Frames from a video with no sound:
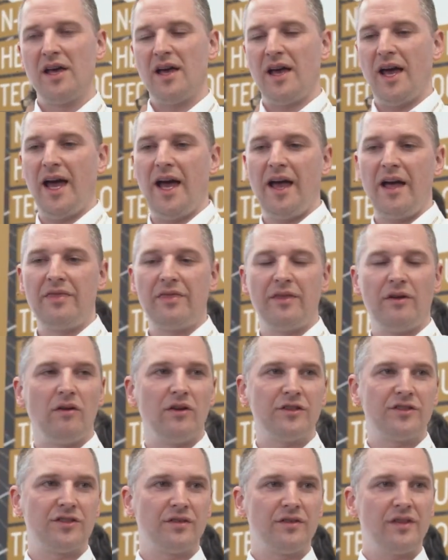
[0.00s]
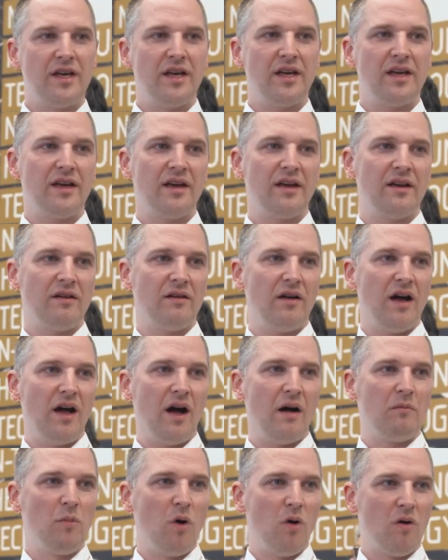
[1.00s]
and also the
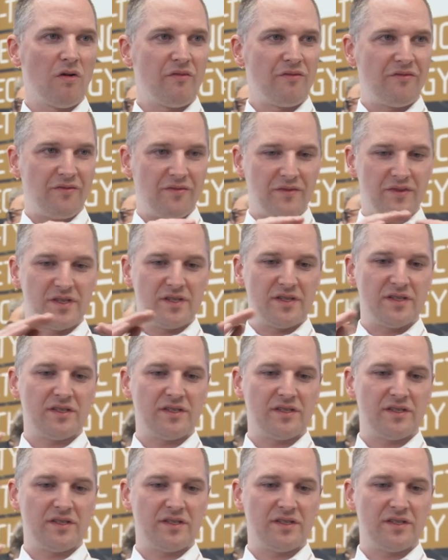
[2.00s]
amorphous